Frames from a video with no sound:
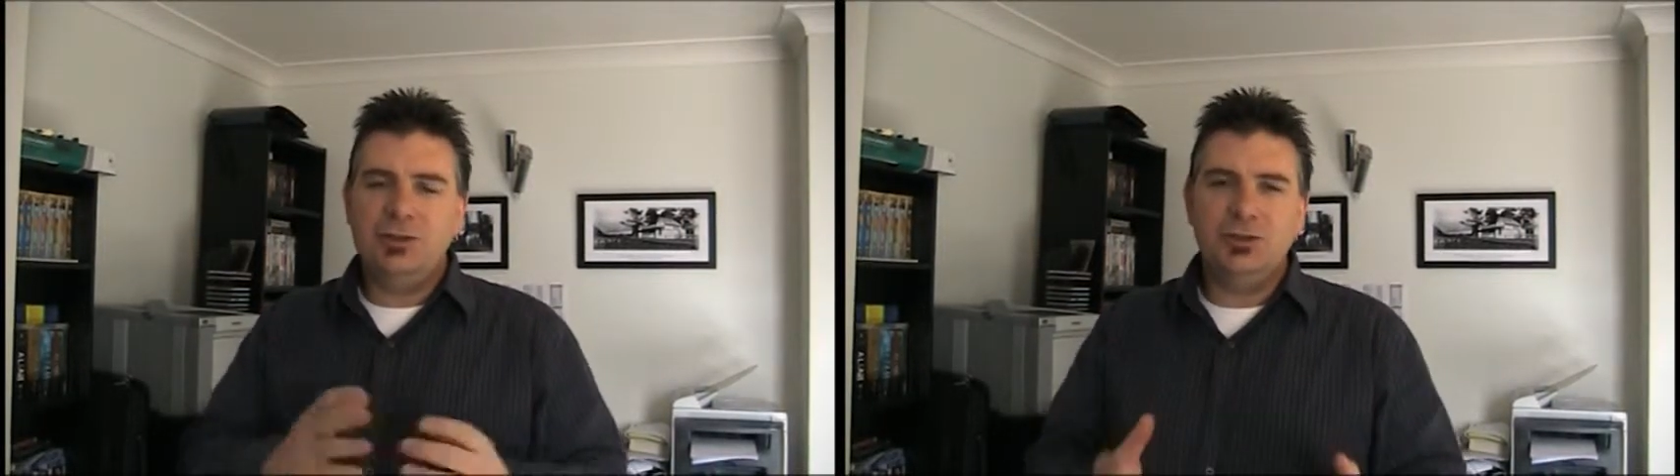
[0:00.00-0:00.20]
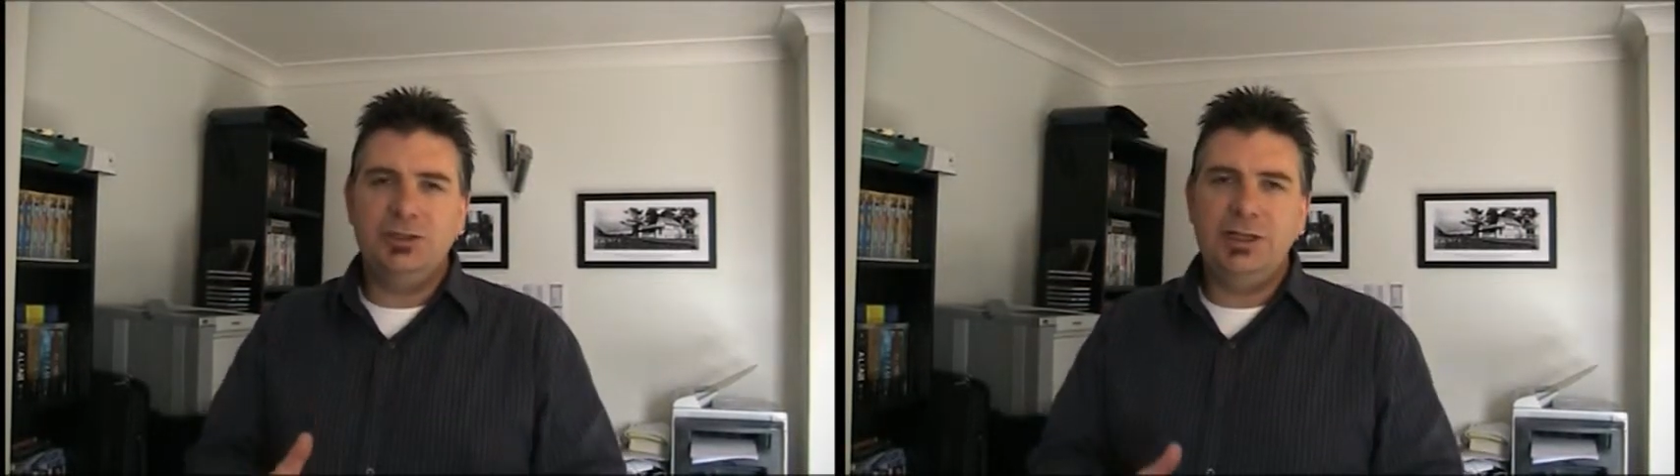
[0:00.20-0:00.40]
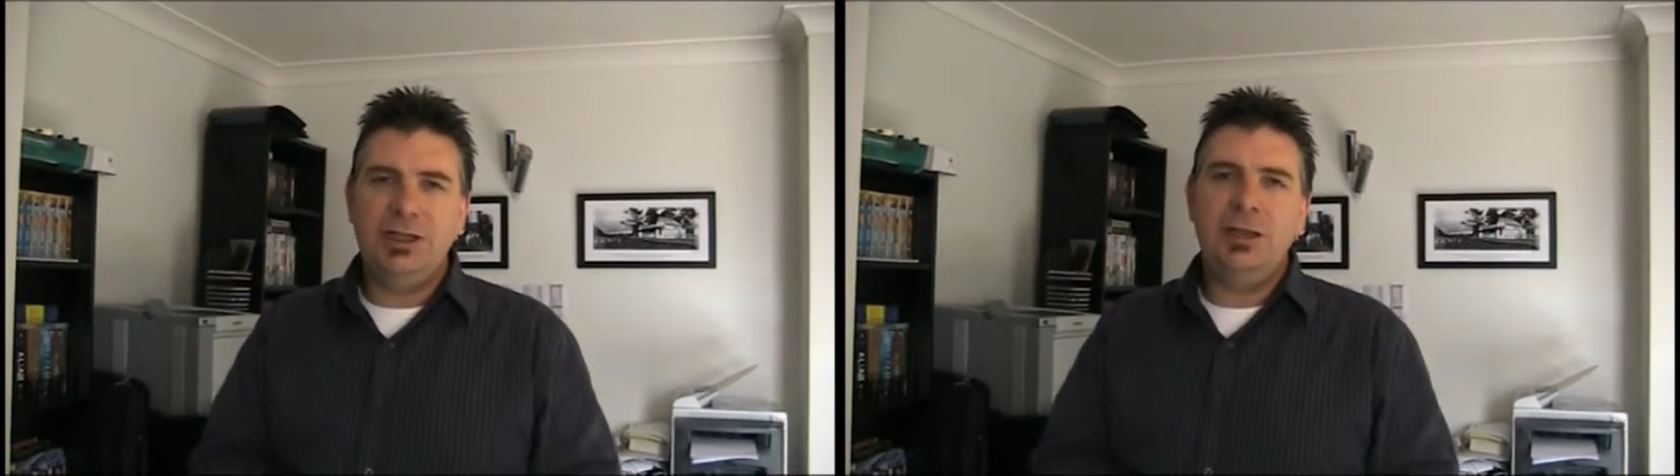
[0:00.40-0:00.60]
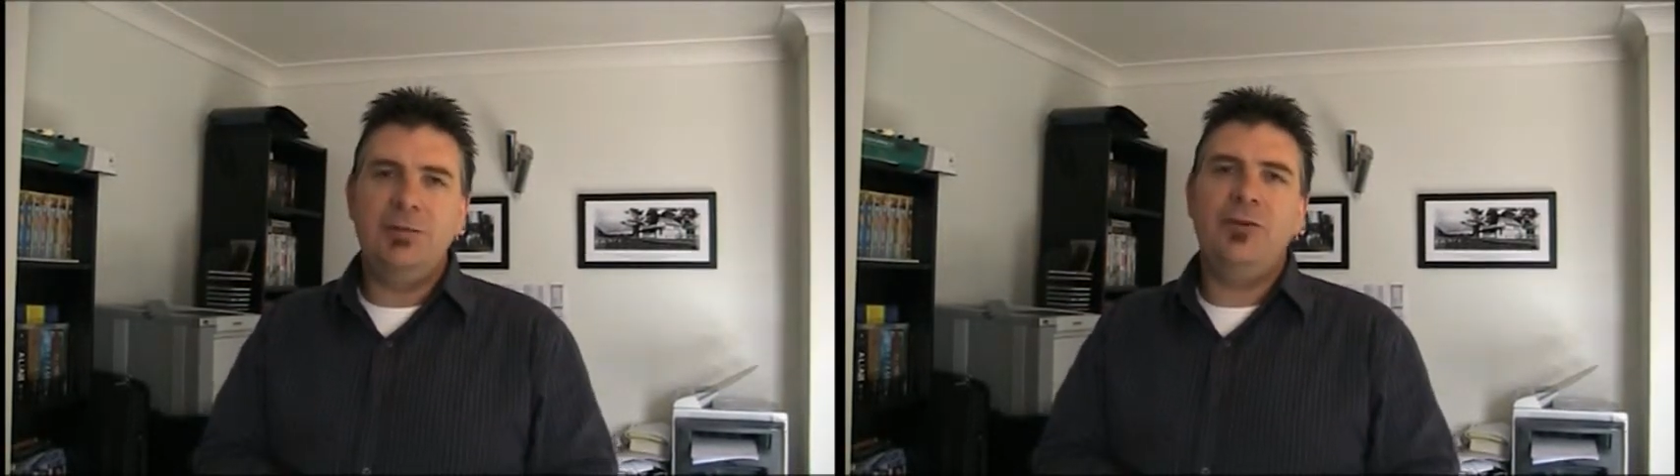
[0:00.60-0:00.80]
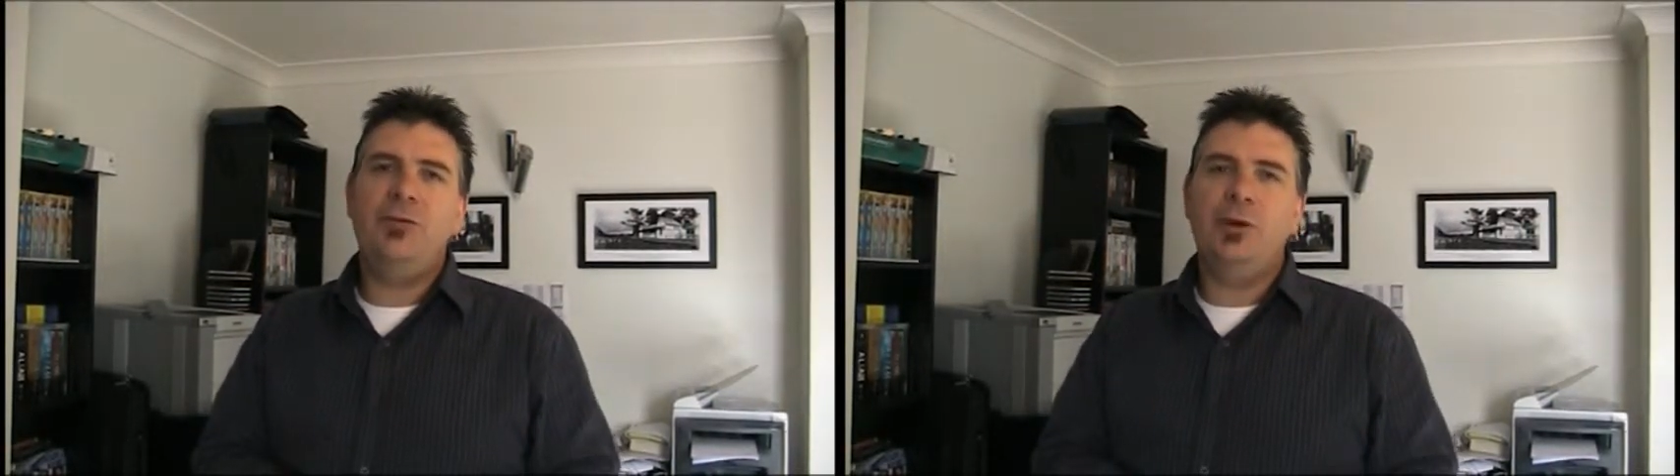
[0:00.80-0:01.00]
your team
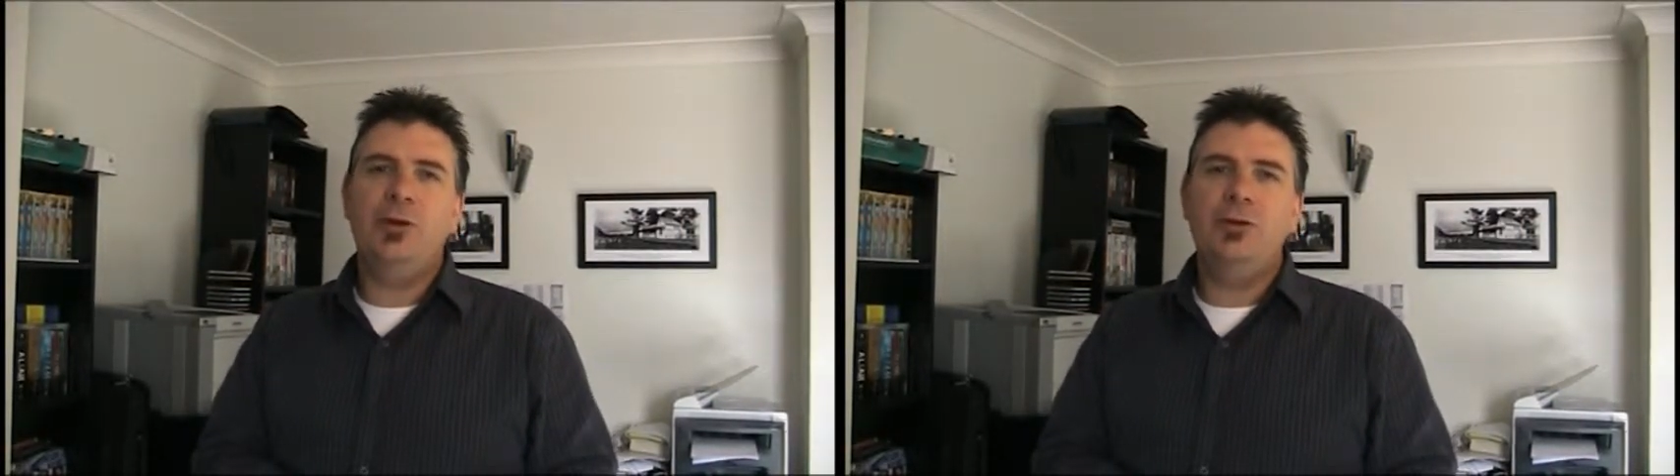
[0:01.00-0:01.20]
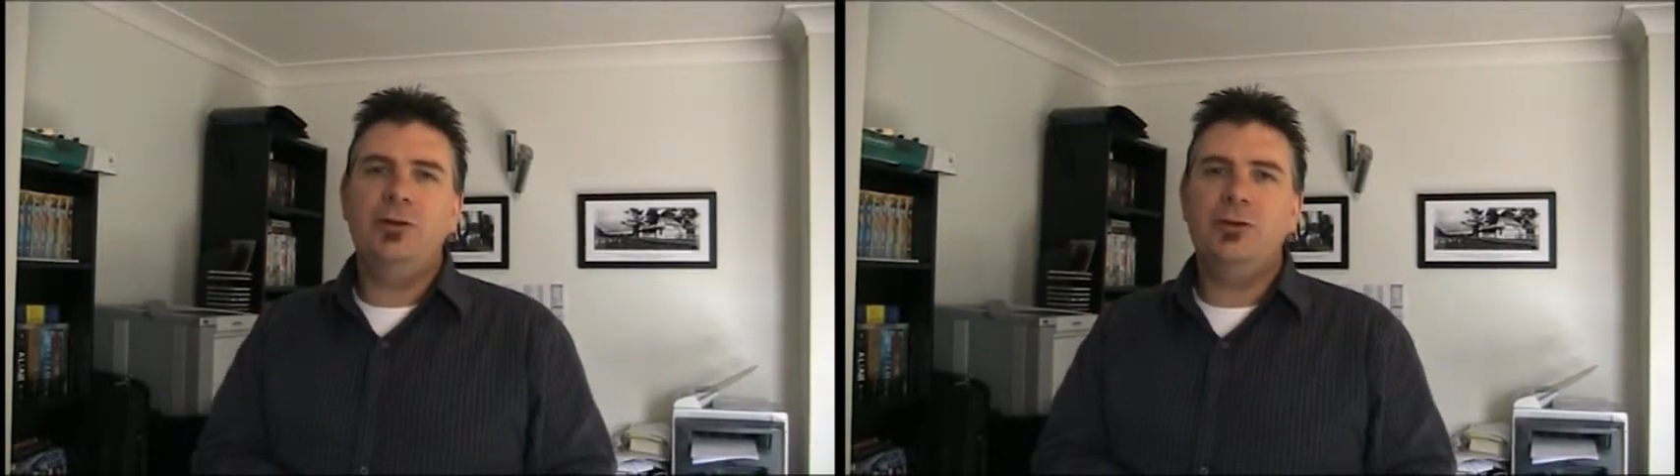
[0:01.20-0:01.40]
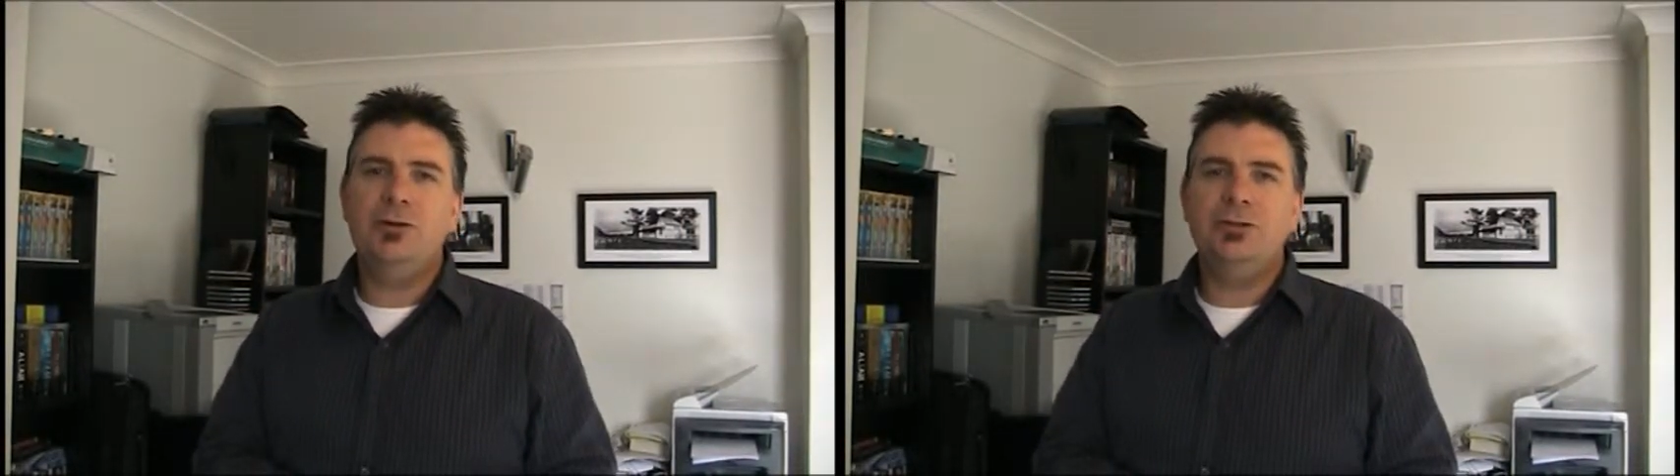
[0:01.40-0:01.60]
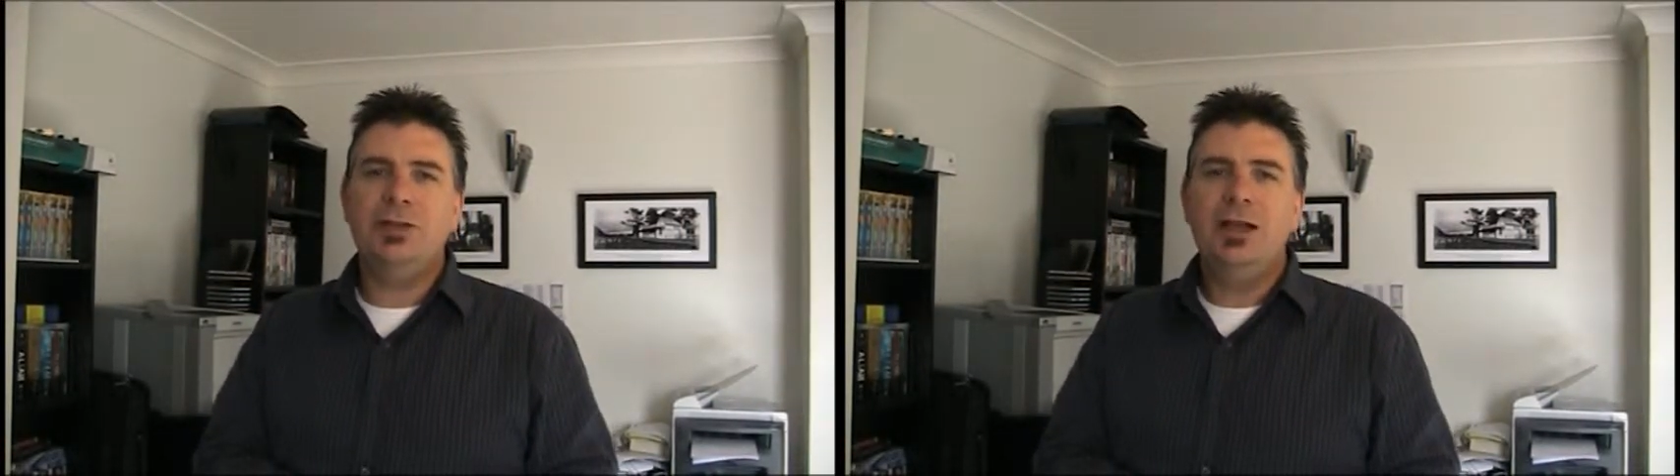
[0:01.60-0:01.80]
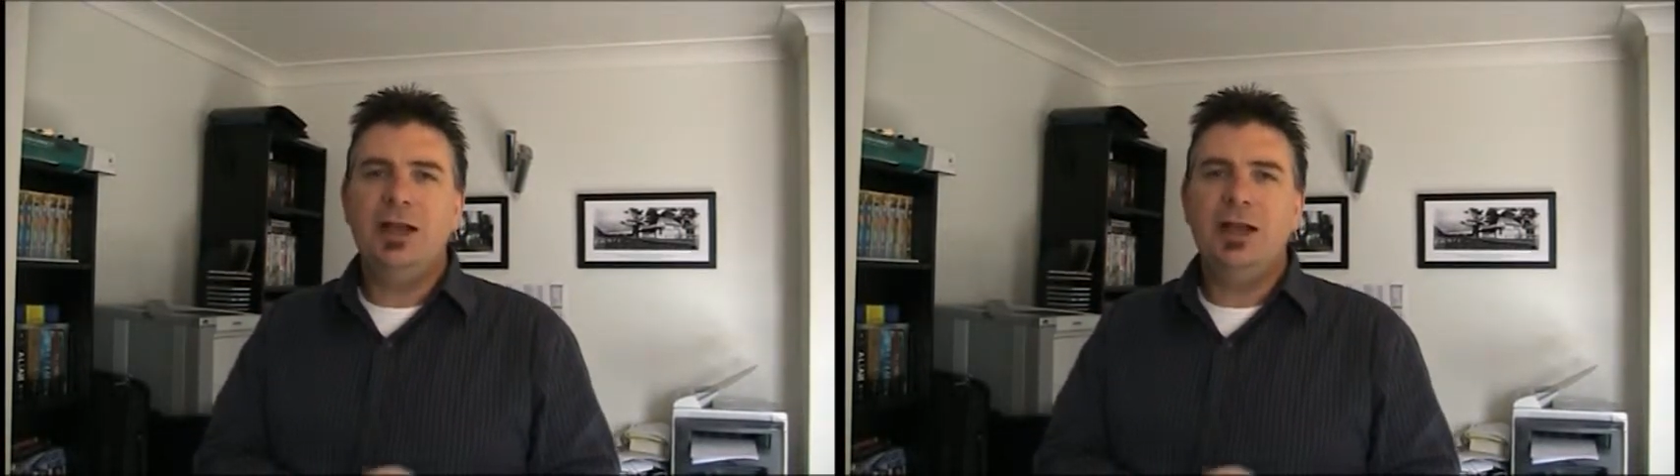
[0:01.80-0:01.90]
and everyone who calls